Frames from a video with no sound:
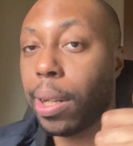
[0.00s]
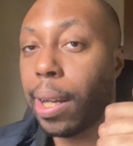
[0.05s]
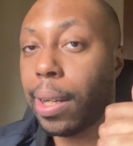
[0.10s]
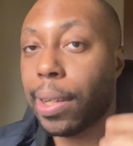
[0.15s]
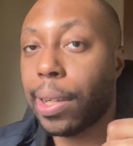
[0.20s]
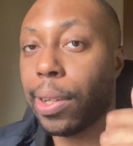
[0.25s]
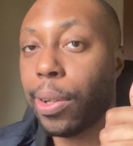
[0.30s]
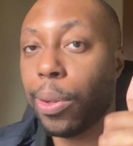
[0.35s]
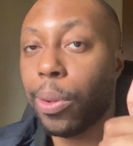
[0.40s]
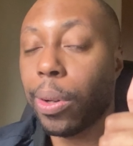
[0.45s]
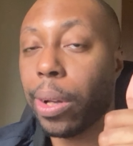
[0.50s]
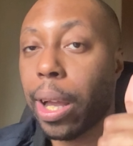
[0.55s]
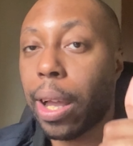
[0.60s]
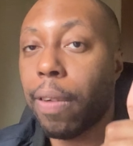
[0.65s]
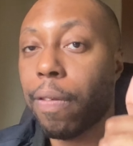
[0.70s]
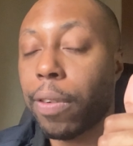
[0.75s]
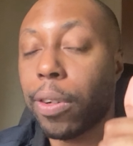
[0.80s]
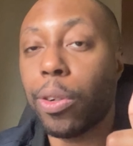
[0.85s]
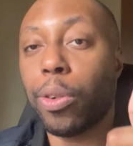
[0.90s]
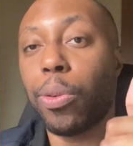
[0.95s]
They still
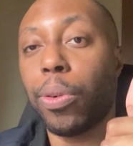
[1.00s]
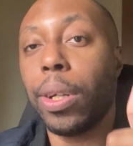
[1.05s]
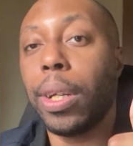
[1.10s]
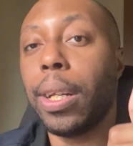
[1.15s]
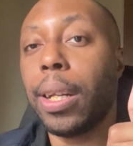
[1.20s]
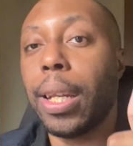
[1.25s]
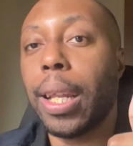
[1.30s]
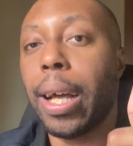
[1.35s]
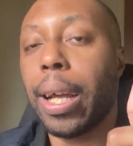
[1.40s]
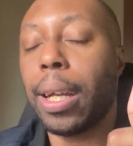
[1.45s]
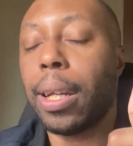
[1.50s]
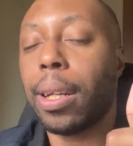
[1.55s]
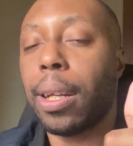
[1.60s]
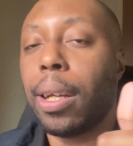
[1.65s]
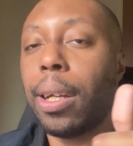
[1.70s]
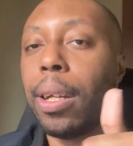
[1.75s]
gave it a green light.